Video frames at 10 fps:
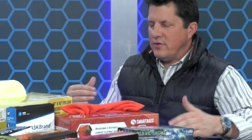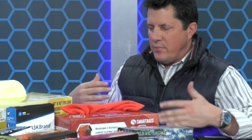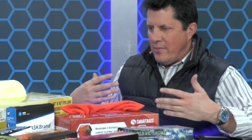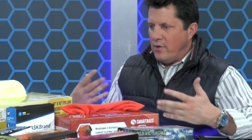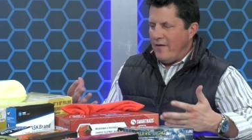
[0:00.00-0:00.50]
some
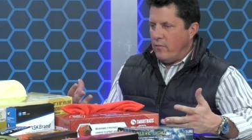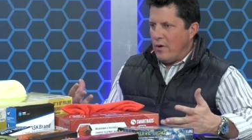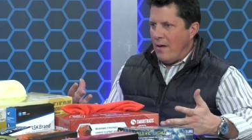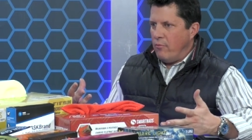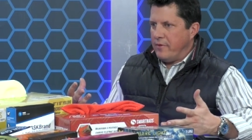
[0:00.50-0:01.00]
people have a
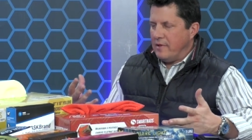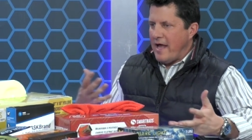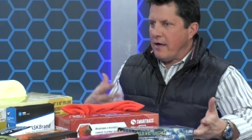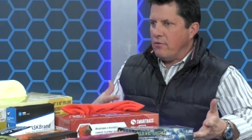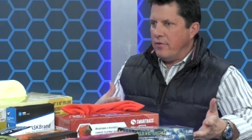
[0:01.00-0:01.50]
problem with
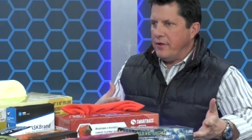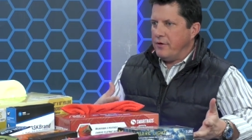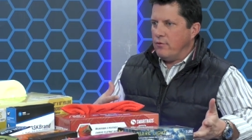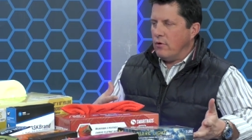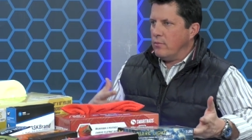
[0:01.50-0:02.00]
lacquer
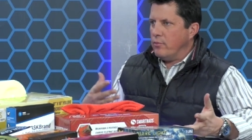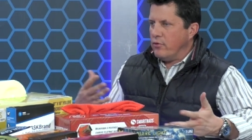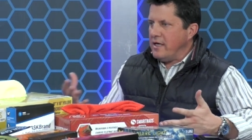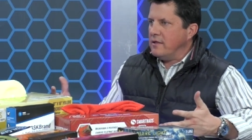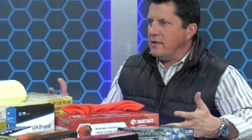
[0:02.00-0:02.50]
thinner or
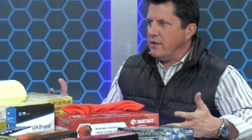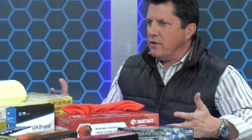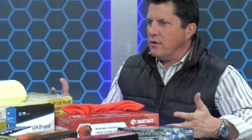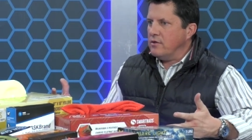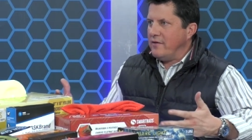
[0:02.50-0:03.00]
brake
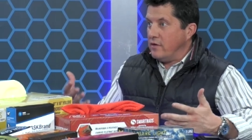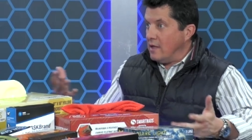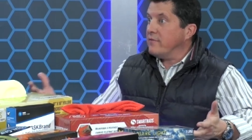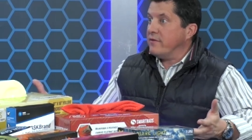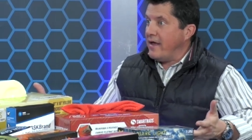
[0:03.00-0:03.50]
cleaner. Do you have a
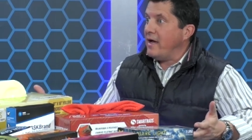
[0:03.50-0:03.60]
glove for